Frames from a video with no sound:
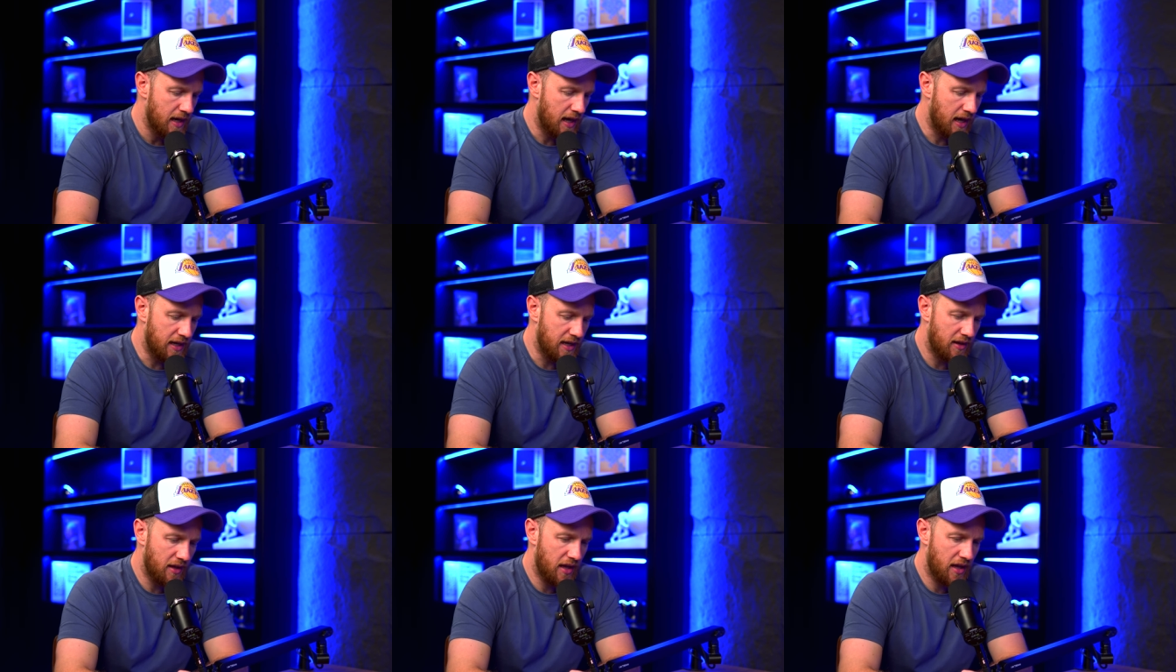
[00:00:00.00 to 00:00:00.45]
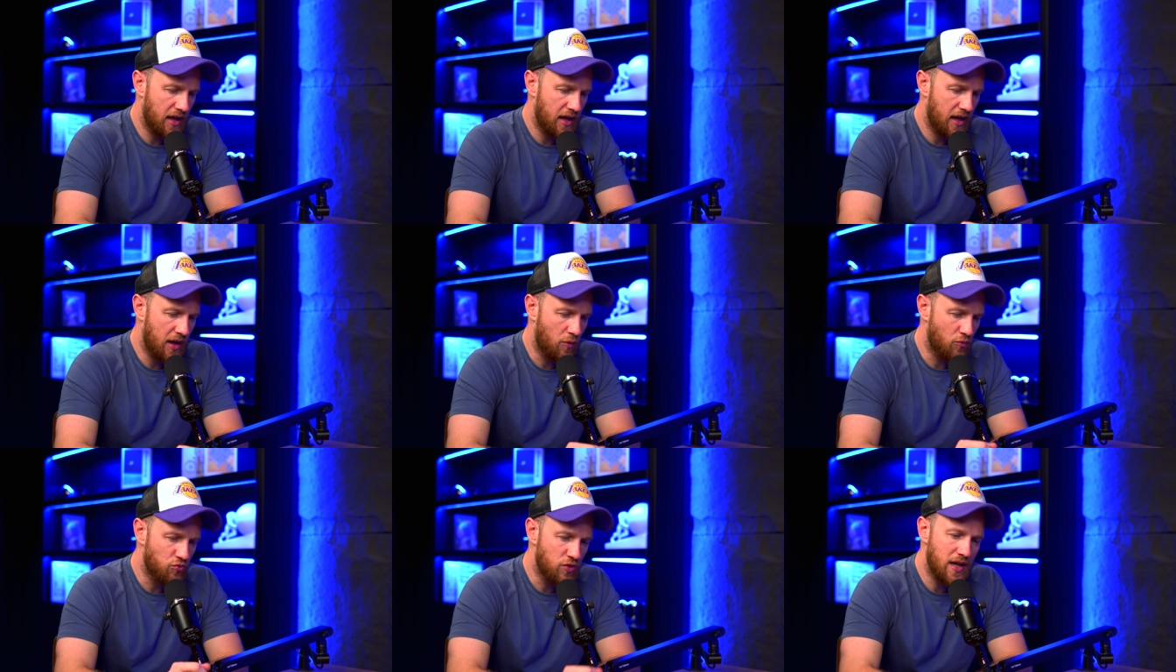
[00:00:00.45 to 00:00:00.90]
And it,
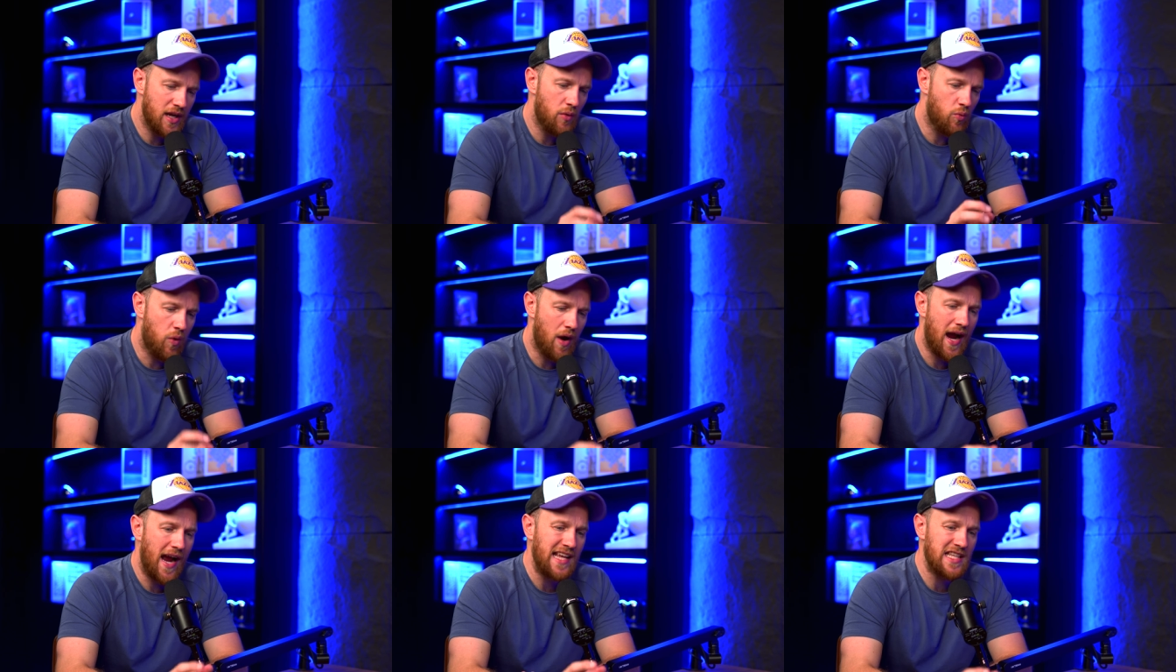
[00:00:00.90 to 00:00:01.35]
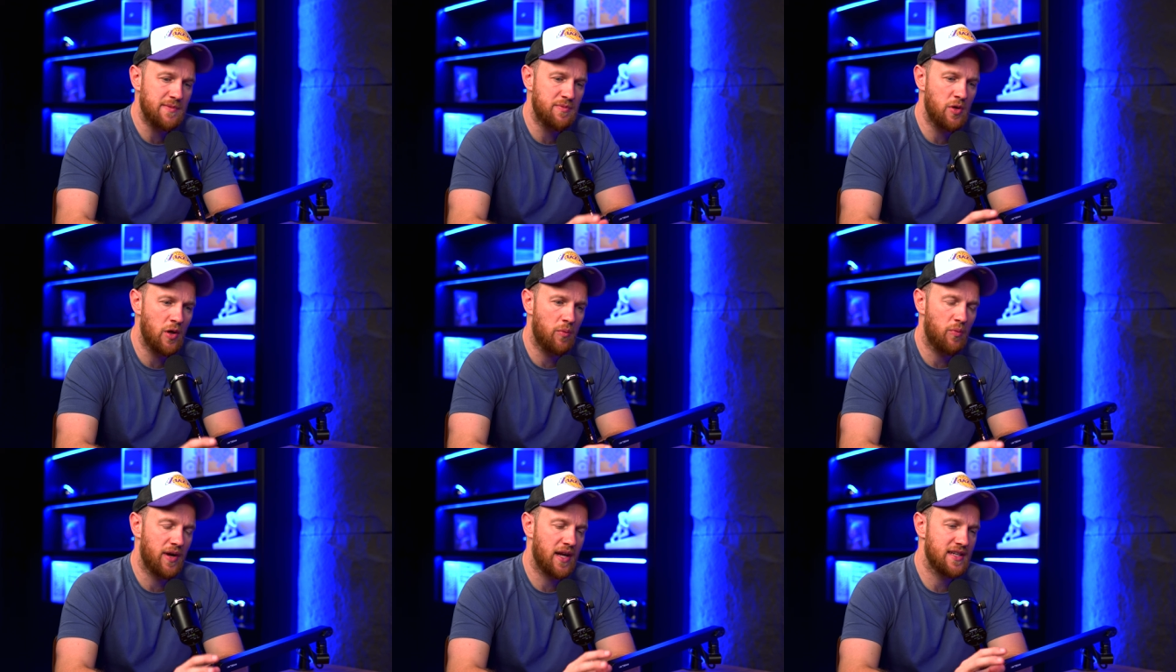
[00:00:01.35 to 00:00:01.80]
it really winds
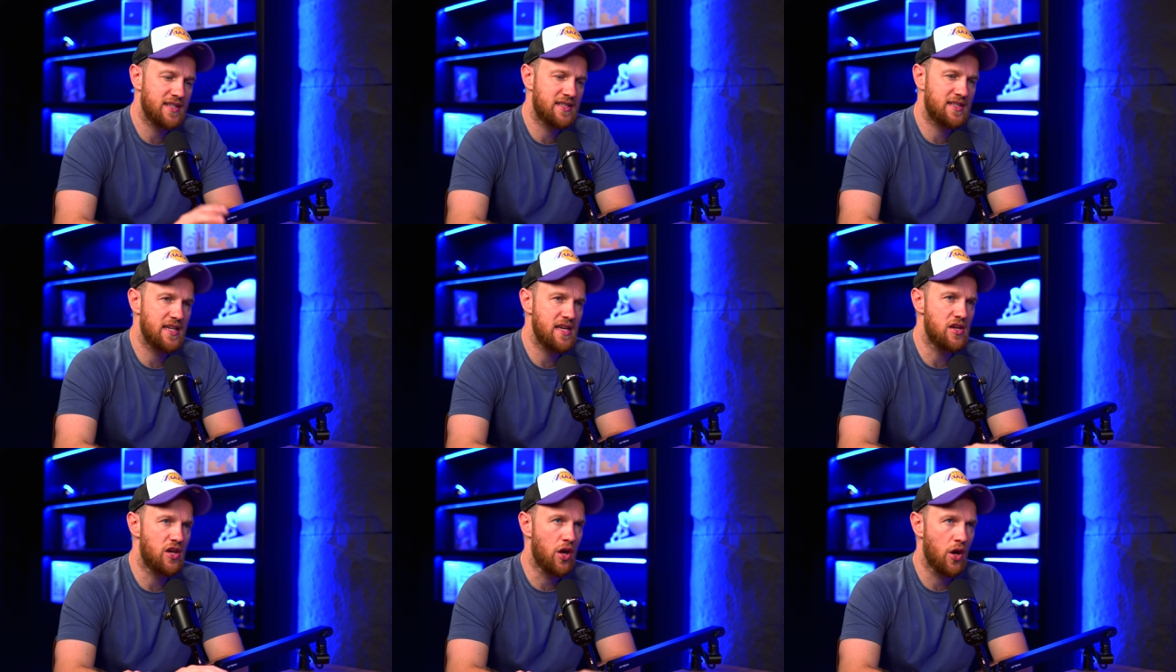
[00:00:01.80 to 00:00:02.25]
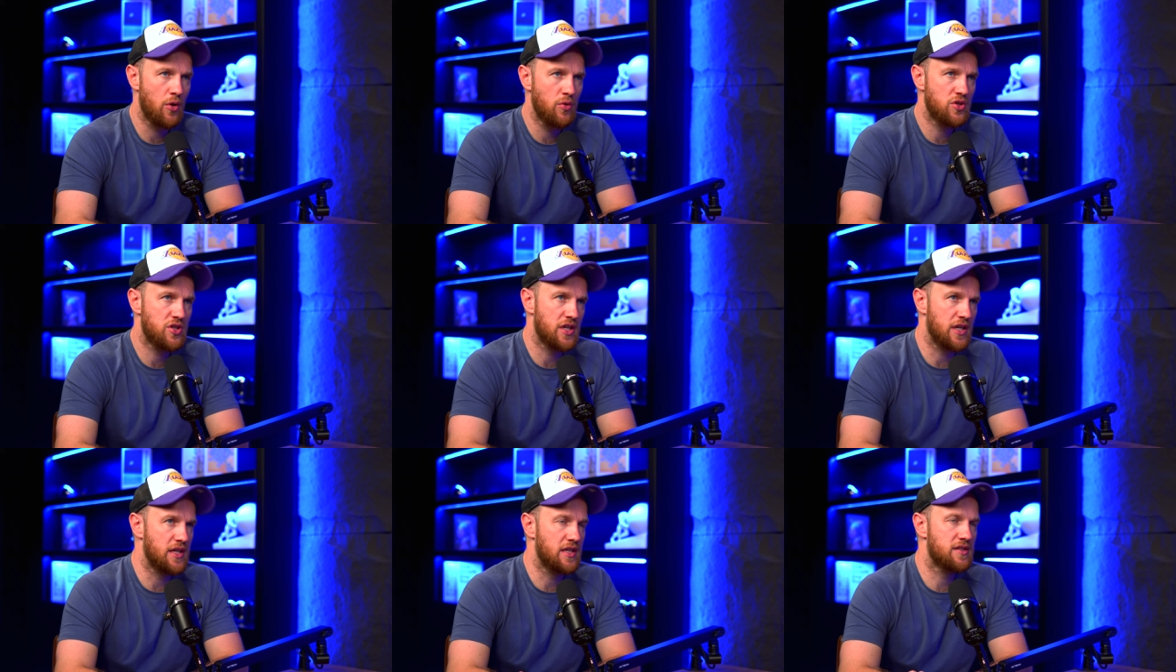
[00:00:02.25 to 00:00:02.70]
me up when I see
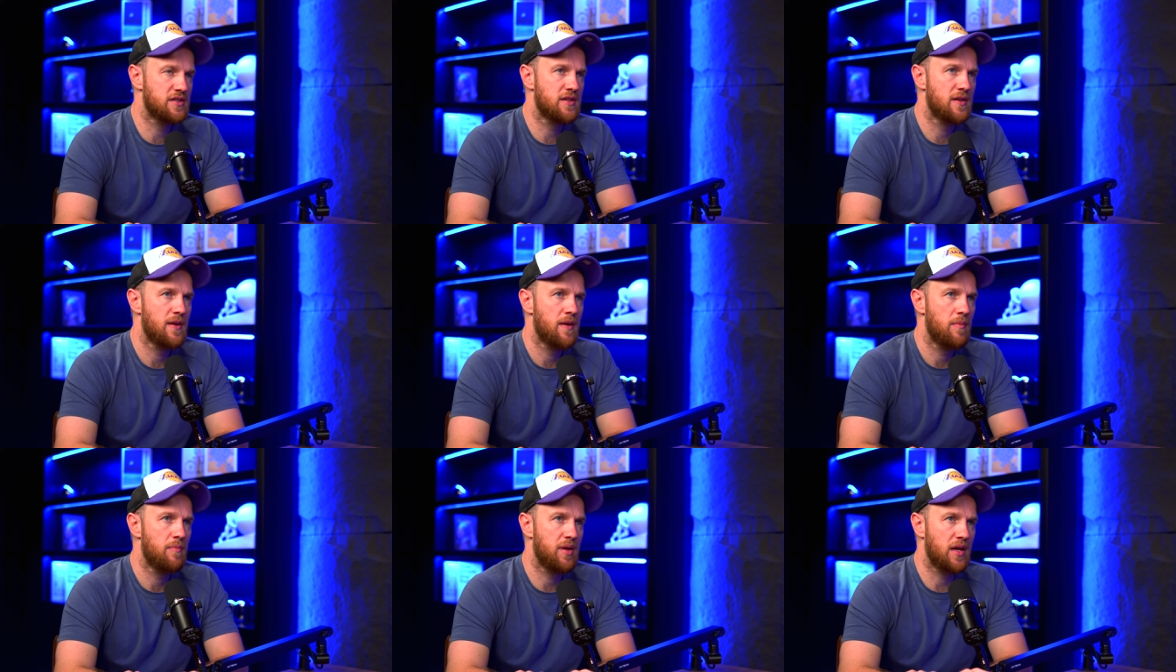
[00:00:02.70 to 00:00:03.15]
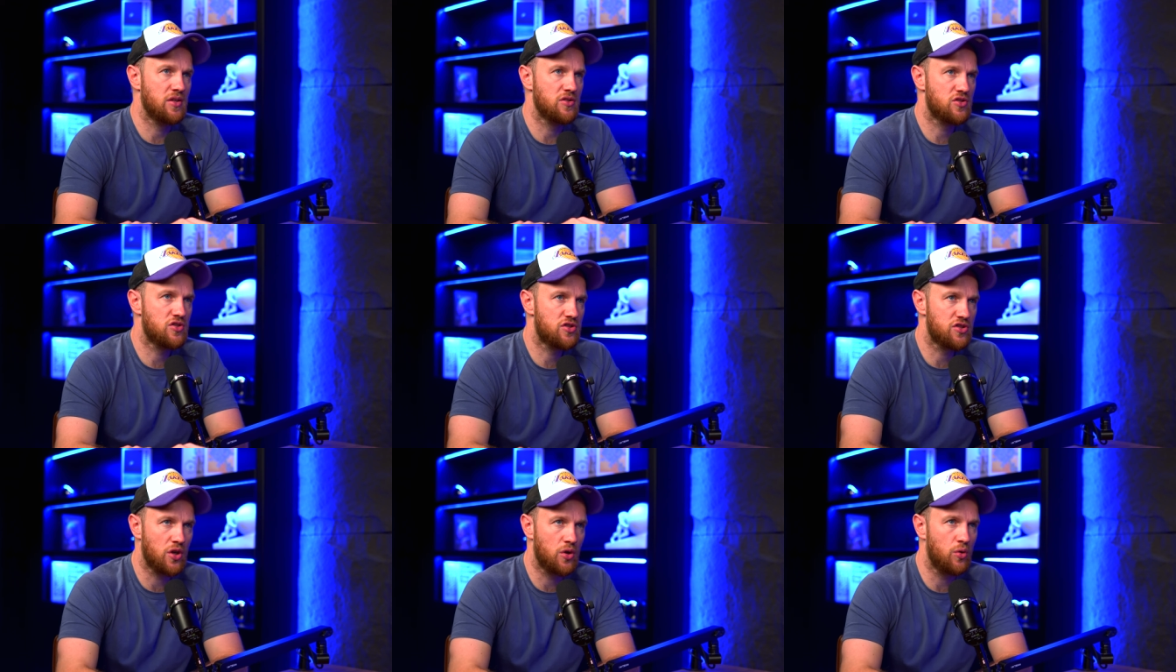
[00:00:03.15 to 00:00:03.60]
coaches being
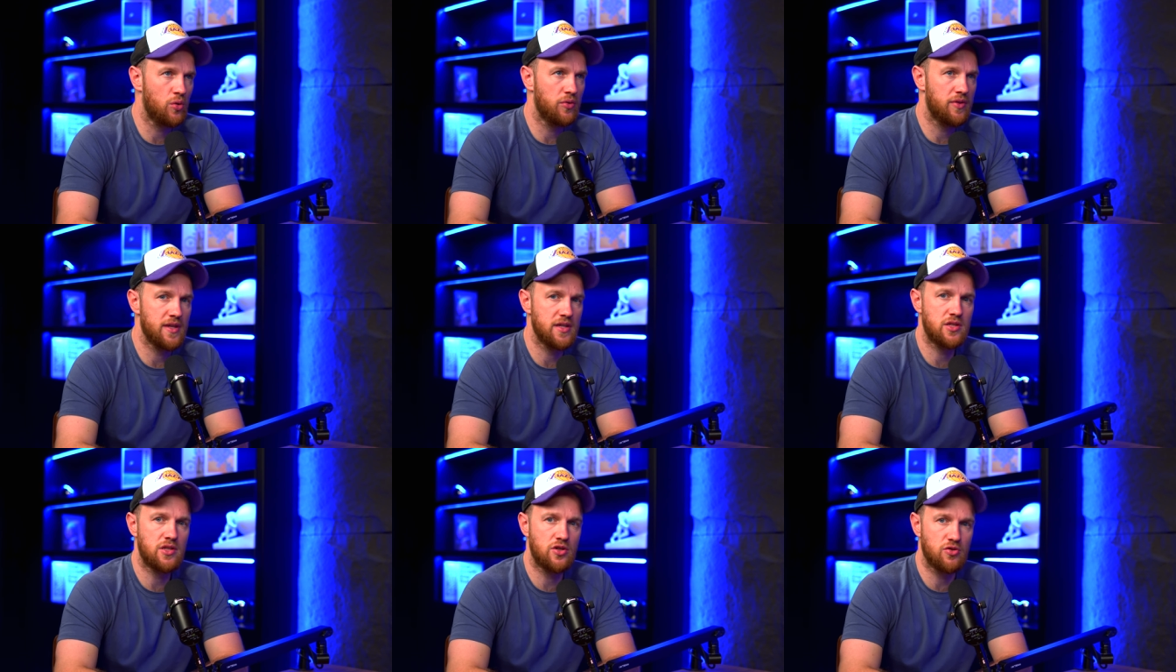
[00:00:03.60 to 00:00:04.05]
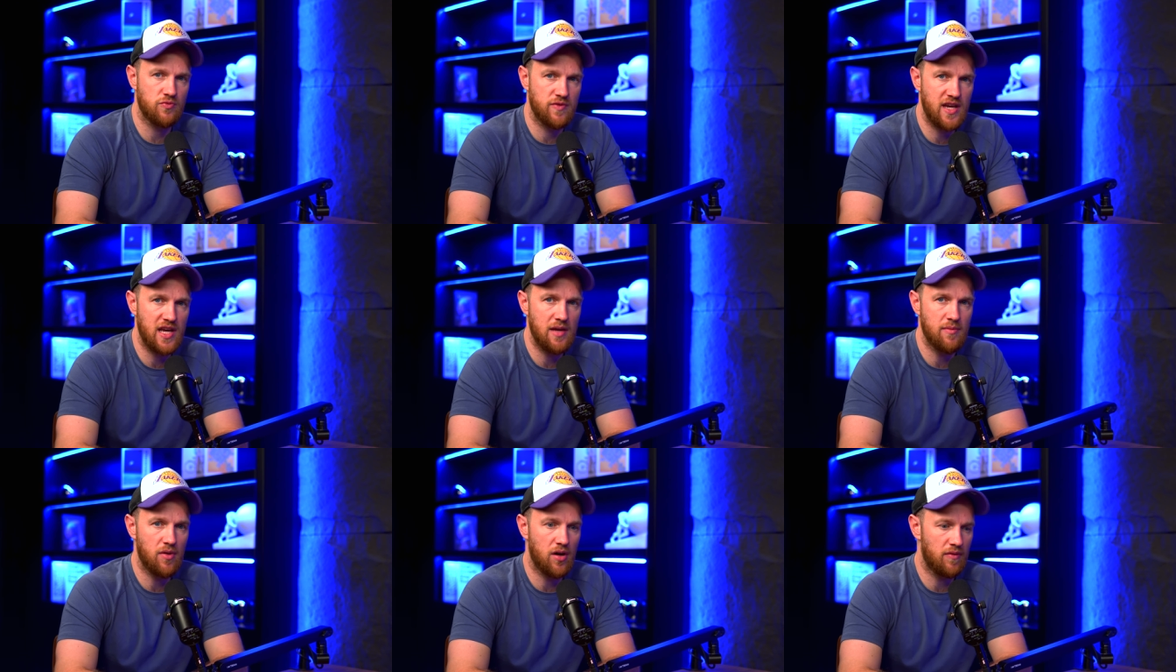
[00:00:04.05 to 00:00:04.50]
sold this
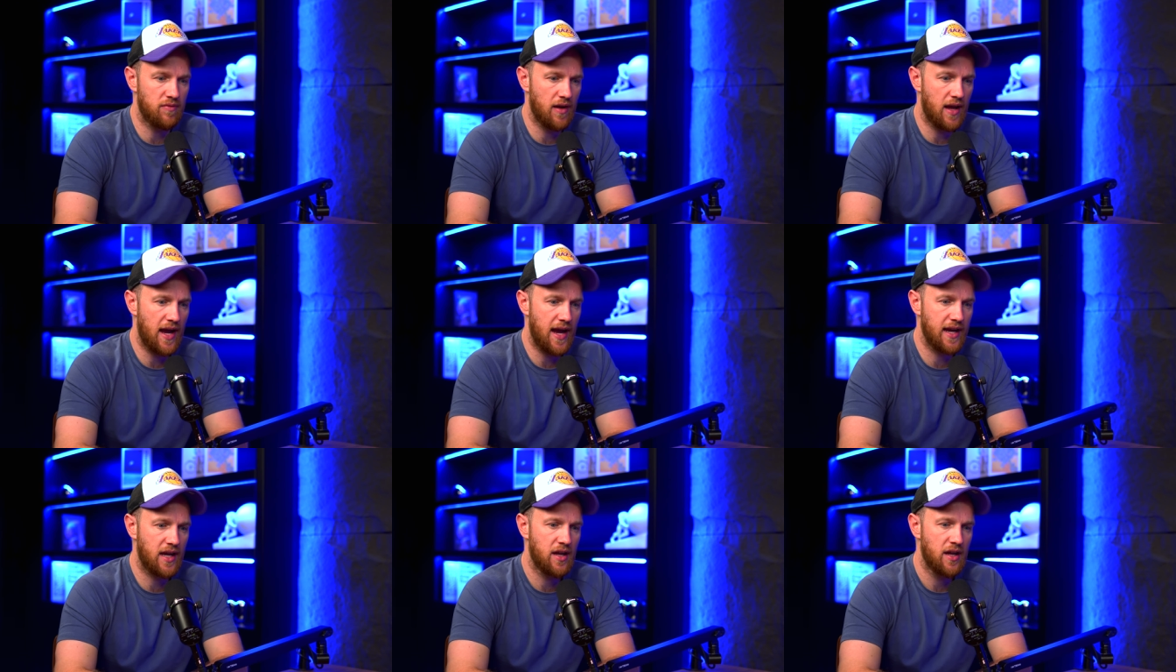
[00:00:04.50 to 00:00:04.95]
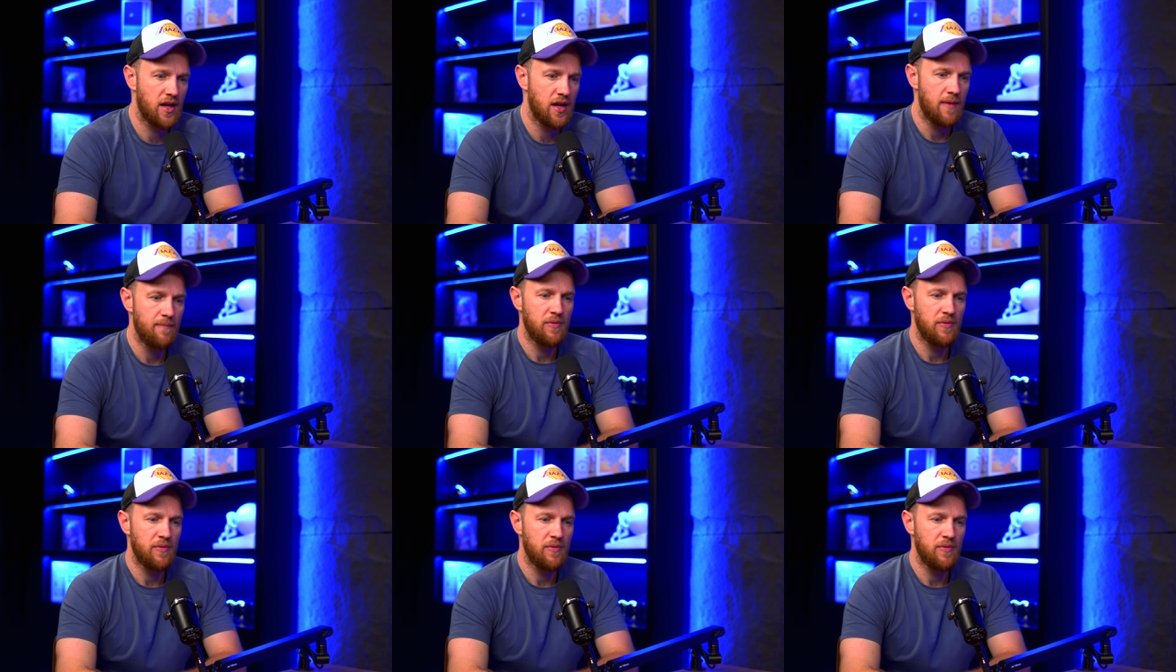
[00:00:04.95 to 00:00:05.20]
dream of like